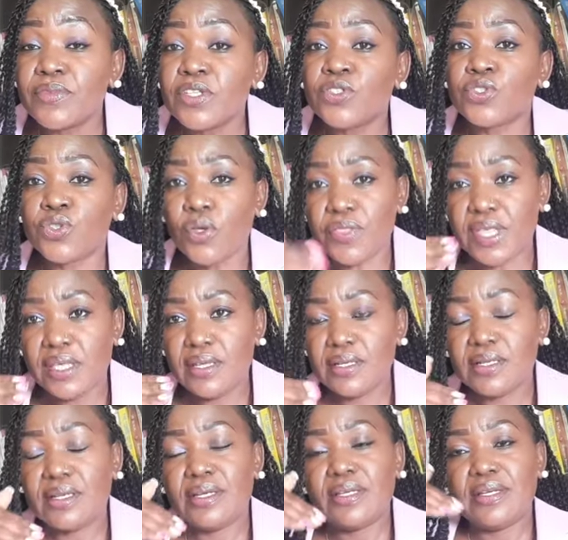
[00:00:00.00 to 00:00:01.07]
So
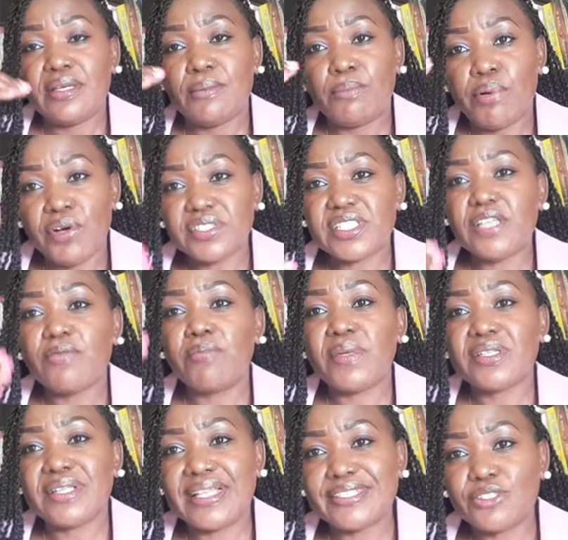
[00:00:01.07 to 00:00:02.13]
then, positive
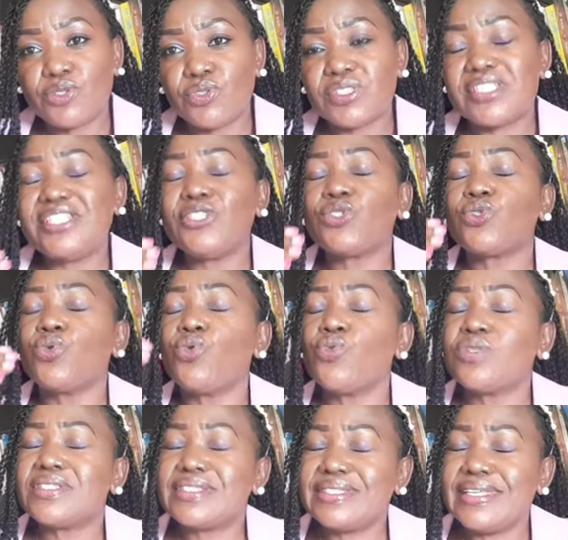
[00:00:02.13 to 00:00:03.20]
mental attitudes is to